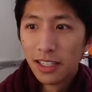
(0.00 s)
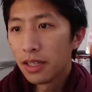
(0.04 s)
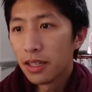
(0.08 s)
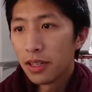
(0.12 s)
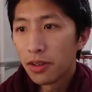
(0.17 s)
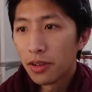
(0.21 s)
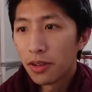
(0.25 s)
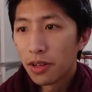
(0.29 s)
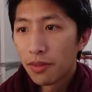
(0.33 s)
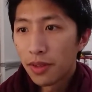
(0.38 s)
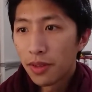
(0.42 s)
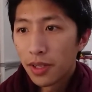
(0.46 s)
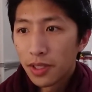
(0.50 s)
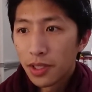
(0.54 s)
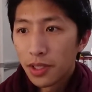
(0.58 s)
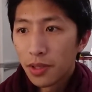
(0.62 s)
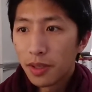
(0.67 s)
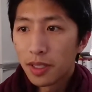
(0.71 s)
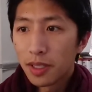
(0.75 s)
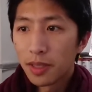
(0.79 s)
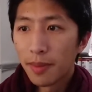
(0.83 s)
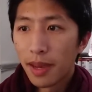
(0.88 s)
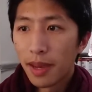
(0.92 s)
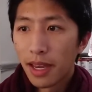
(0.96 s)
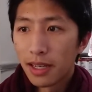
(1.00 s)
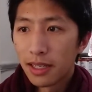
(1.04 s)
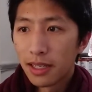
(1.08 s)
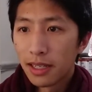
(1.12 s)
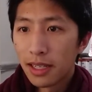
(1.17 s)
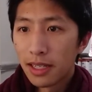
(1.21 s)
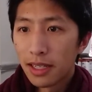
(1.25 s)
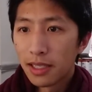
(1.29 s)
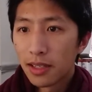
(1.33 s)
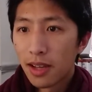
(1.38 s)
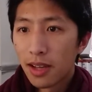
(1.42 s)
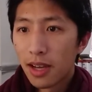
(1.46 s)
He could have also expanded
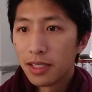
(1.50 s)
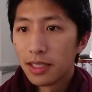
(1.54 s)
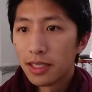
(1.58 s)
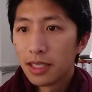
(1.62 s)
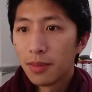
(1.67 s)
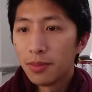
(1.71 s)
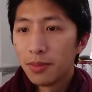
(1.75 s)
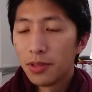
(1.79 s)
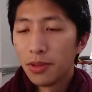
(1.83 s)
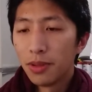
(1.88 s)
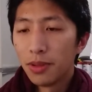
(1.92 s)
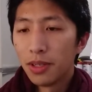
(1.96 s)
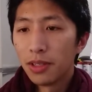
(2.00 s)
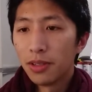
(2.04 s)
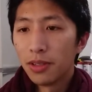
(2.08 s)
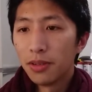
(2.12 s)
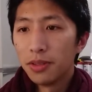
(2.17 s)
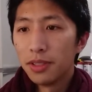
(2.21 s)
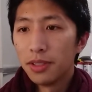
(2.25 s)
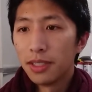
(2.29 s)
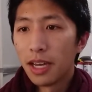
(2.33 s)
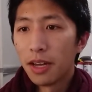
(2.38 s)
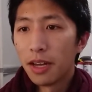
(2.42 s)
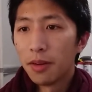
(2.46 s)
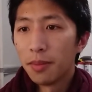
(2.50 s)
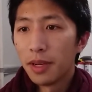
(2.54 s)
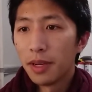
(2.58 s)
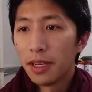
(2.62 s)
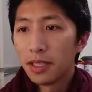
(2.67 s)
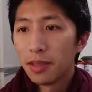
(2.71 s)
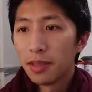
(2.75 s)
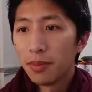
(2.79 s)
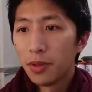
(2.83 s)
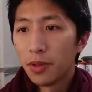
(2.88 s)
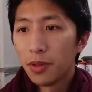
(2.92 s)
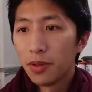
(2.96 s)
his concept to include
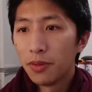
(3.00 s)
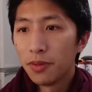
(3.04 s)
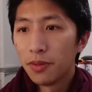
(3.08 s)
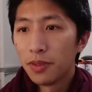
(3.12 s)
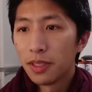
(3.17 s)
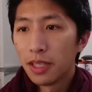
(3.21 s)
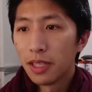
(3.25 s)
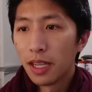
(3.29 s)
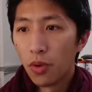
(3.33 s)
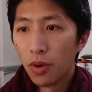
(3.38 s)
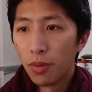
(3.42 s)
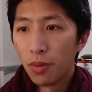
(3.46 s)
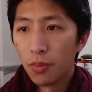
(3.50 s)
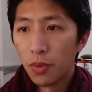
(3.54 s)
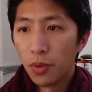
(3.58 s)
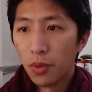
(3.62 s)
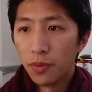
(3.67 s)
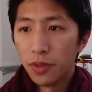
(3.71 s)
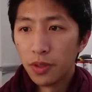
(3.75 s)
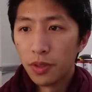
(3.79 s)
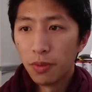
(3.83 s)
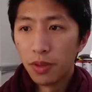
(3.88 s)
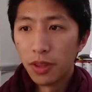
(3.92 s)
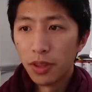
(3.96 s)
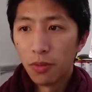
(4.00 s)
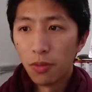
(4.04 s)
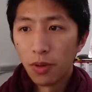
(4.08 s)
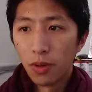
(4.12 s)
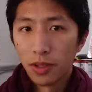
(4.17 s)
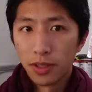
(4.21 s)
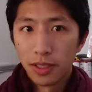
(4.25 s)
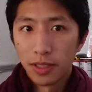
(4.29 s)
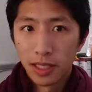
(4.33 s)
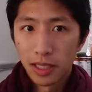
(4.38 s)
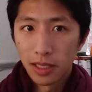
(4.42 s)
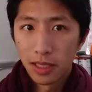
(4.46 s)
sound-based moves, or moves with the
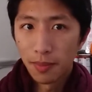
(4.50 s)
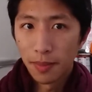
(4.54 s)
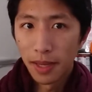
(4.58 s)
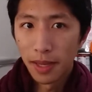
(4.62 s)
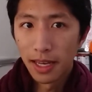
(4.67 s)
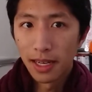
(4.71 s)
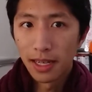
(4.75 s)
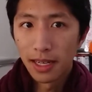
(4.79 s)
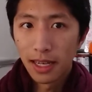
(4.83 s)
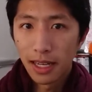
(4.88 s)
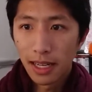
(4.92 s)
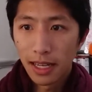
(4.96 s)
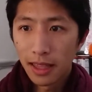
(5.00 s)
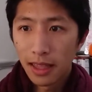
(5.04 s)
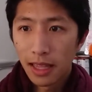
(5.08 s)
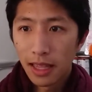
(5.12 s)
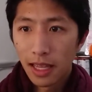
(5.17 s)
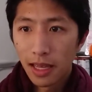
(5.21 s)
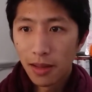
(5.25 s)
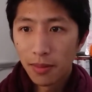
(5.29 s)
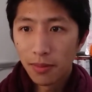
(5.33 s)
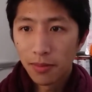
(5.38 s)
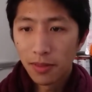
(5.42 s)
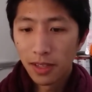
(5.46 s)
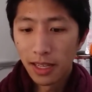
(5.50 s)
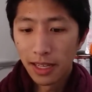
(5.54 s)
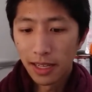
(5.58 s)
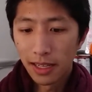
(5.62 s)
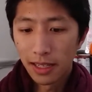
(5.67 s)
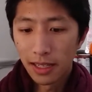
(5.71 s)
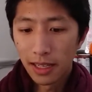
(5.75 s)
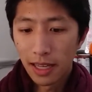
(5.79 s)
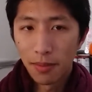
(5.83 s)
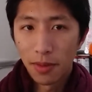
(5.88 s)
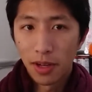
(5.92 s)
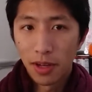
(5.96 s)
word spin in them,
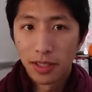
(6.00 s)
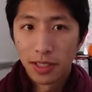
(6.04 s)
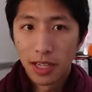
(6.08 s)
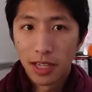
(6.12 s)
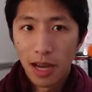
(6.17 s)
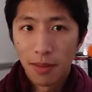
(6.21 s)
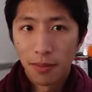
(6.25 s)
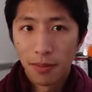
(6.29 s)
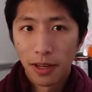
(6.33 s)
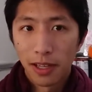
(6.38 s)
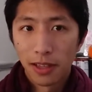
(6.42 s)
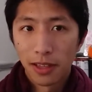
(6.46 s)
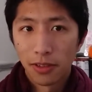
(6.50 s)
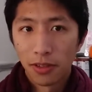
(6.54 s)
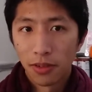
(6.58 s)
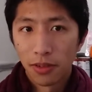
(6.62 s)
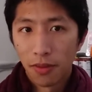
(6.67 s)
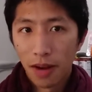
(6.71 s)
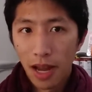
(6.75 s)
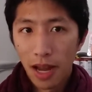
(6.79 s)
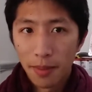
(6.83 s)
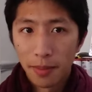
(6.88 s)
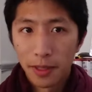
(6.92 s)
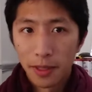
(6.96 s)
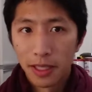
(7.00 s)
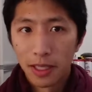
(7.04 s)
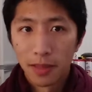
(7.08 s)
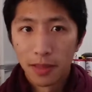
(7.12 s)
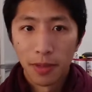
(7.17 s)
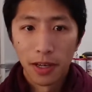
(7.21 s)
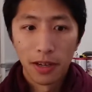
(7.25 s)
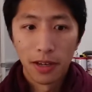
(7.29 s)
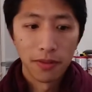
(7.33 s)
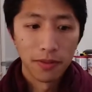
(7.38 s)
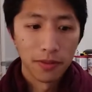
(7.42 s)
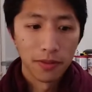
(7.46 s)
like Hitmontop can learn Rapid
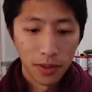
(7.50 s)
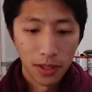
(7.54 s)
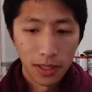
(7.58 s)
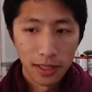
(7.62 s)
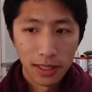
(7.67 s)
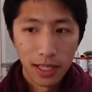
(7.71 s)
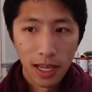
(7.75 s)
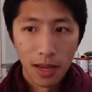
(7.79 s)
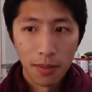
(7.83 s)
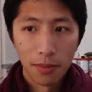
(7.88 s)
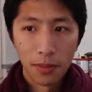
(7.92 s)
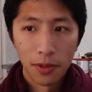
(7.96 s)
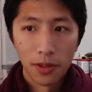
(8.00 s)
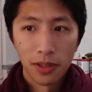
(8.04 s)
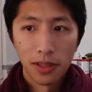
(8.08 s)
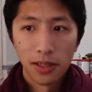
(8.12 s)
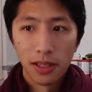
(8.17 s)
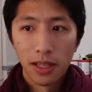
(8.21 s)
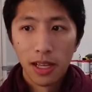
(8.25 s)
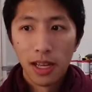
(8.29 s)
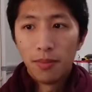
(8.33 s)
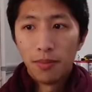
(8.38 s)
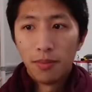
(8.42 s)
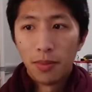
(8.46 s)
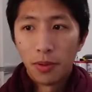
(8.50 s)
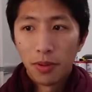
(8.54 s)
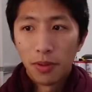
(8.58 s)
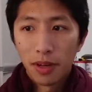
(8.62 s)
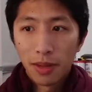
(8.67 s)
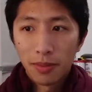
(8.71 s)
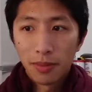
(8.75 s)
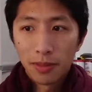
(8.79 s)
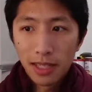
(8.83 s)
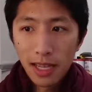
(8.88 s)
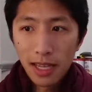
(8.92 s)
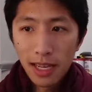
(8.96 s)
Spin, for example. But
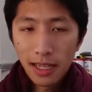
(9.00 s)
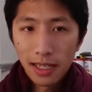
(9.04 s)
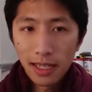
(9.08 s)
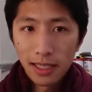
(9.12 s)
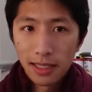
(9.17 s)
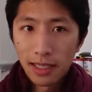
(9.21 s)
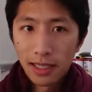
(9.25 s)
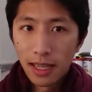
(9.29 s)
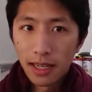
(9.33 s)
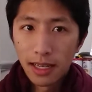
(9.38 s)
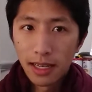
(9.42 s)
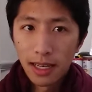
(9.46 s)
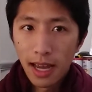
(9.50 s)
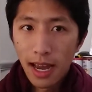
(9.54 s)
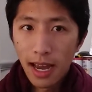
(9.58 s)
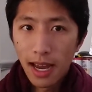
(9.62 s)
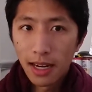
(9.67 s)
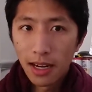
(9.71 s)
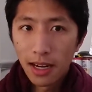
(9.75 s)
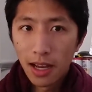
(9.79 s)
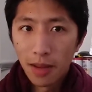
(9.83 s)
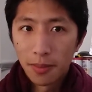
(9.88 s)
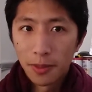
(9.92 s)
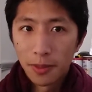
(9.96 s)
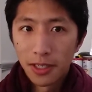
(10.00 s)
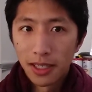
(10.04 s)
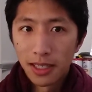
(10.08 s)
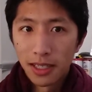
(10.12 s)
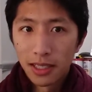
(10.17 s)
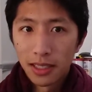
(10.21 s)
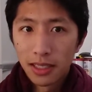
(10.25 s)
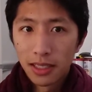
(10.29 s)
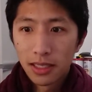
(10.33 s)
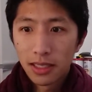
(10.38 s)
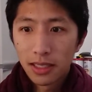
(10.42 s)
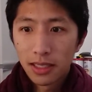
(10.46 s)
what I'm saying is that he had
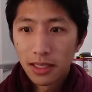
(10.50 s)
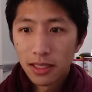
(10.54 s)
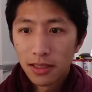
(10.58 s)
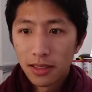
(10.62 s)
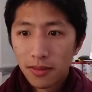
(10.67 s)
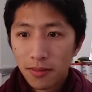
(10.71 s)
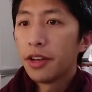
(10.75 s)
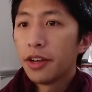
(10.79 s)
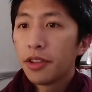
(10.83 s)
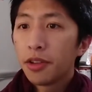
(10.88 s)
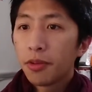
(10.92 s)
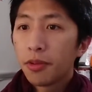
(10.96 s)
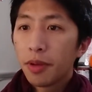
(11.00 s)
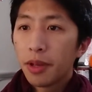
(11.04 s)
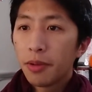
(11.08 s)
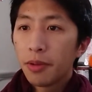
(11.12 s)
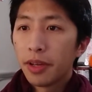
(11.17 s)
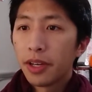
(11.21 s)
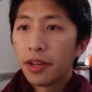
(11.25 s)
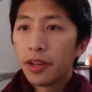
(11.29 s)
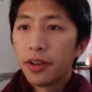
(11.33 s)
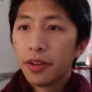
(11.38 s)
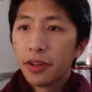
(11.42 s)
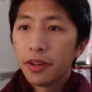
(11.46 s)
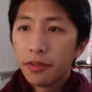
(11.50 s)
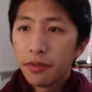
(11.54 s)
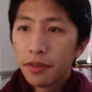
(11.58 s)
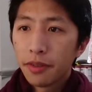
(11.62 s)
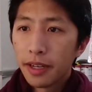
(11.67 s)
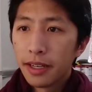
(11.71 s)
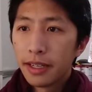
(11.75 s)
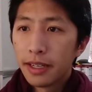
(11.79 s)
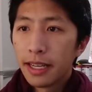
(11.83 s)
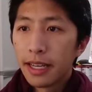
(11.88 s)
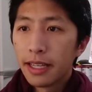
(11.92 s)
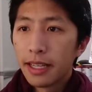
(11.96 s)
options. Another way we could have
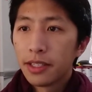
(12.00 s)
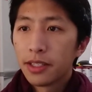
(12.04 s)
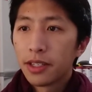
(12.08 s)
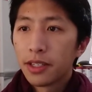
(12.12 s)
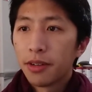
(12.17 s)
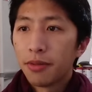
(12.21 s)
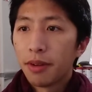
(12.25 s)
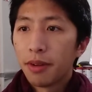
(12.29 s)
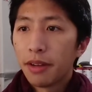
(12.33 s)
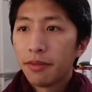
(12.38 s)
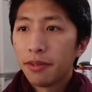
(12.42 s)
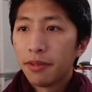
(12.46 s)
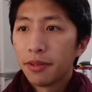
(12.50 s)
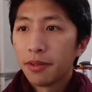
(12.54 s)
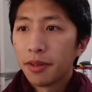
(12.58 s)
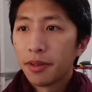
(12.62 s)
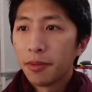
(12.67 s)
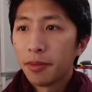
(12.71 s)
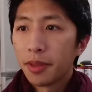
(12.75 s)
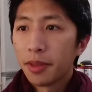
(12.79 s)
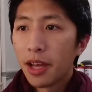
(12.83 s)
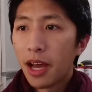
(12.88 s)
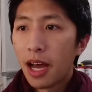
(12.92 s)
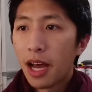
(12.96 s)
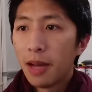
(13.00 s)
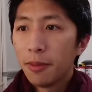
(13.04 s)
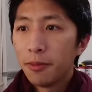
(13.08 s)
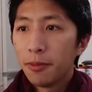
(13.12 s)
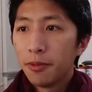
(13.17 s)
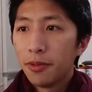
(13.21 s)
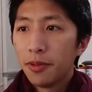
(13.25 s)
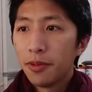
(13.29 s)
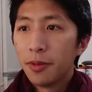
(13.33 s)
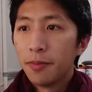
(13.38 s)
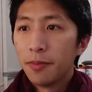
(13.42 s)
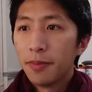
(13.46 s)
enhanced our rivalry with Hop
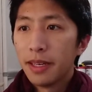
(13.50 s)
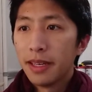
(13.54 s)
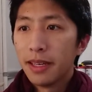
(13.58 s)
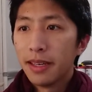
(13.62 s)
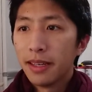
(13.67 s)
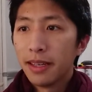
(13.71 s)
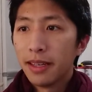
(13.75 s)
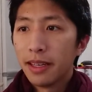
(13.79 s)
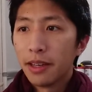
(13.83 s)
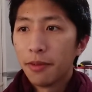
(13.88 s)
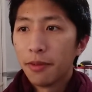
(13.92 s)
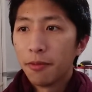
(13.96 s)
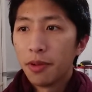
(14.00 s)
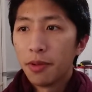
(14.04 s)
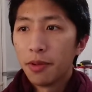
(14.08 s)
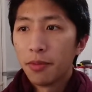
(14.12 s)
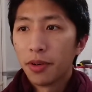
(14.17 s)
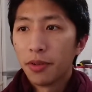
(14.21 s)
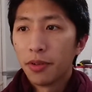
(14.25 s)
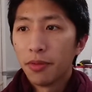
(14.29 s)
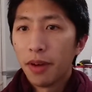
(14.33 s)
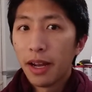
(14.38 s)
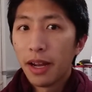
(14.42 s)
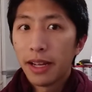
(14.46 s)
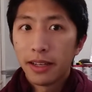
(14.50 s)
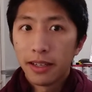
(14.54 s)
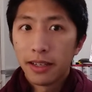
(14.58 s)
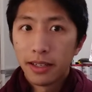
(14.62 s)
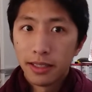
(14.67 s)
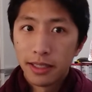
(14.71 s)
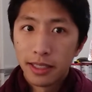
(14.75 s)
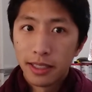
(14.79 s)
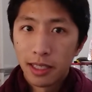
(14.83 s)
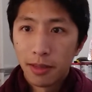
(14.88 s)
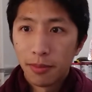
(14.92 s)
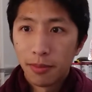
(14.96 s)
would be if we were
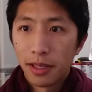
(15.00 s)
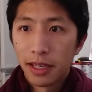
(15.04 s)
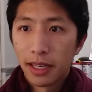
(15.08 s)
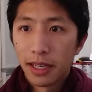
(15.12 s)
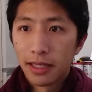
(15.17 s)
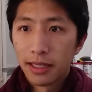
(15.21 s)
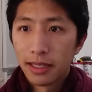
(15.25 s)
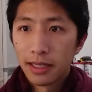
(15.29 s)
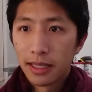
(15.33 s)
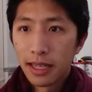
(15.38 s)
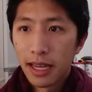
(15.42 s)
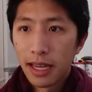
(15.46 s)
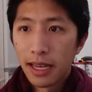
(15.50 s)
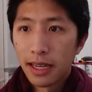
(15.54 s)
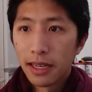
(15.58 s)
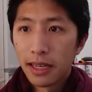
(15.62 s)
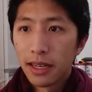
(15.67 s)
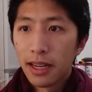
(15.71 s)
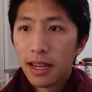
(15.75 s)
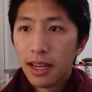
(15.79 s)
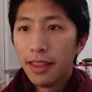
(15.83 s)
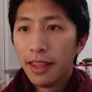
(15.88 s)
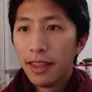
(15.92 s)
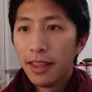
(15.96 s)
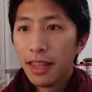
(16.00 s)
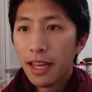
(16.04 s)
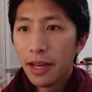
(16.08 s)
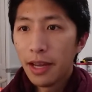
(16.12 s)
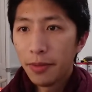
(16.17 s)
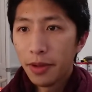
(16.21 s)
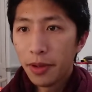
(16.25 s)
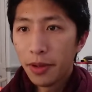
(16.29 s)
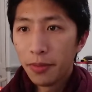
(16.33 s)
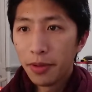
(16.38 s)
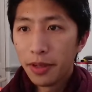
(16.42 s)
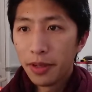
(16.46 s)
Raihan's sibling instead, and then
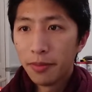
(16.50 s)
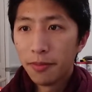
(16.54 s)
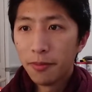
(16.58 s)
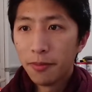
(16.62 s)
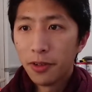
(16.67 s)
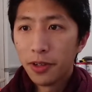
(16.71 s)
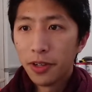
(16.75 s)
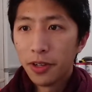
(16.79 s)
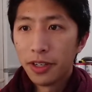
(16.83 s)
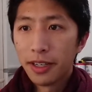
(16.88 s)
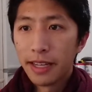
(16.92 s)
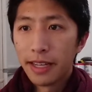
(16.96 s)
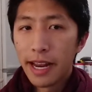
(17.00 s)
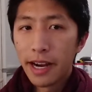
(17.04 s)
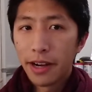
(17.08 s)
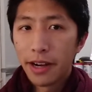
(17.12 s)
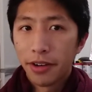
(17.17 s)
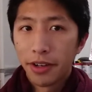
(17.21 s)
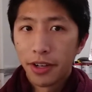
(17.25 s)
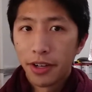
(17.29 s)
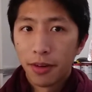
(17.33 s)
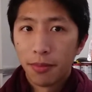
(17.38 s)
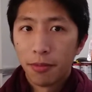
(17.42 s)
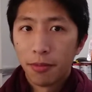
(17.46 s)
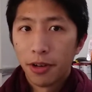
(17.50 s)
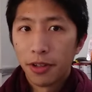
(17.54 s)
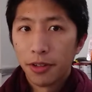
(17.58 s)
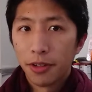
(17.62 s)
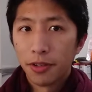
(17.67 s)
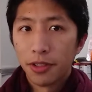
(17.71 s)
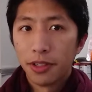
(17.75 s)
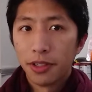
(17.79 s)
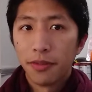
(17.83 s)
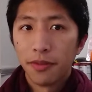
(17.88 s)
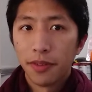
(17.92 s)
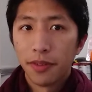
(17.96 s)
that way we could carry our
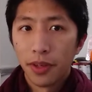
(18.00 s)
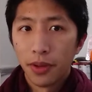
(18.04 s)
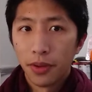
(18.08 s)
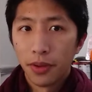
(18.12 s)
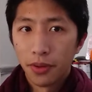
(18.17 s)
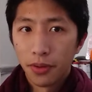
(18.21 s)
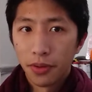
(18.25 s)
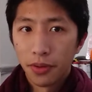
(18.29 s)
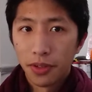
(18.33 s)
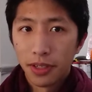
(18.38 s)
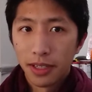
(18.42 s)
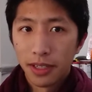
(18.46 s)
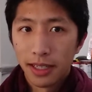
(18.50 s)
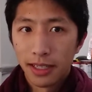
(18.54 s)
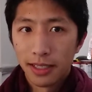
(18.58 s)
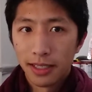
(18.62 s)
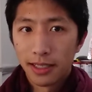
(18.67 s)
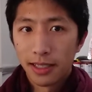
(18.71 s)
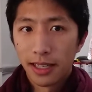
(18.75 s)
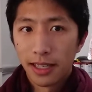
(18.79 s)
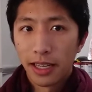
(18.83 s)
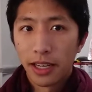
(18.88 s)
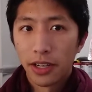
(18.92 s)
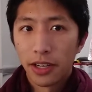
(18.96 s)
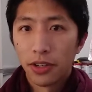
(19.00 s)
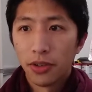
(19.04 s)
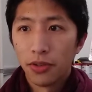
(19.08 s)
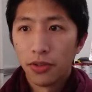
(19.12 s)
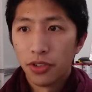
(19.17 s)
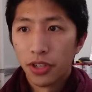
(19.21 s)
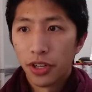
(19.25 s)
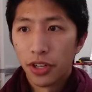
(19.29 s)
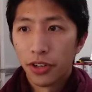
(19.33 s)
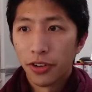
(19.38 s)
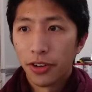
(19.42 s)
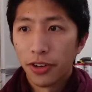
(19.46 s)
brother's feud into like a new
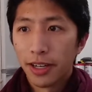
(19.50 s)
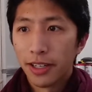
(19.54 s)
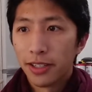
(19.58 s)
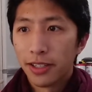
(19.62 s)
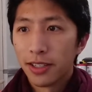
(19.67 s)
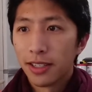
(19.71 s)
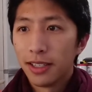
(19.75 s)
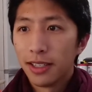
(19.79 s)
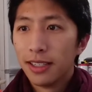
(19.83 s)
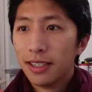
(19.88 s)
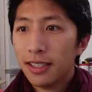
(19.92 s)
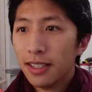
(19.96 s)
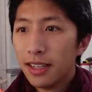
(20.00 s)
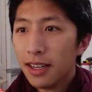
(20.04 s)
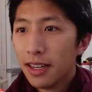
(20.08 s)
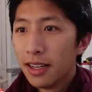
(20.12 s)
generation.